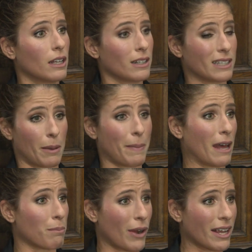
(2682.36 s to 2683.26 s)
It's like a
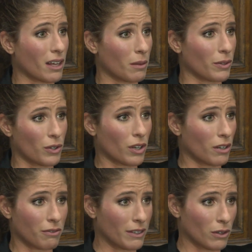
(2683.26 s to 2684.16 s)
bad breakup. You're not going
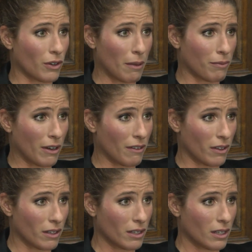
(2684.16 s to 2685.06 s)
to feel crap
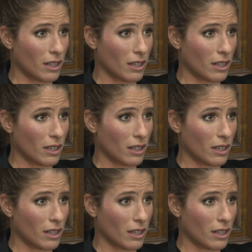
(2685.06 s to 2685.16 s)
forever.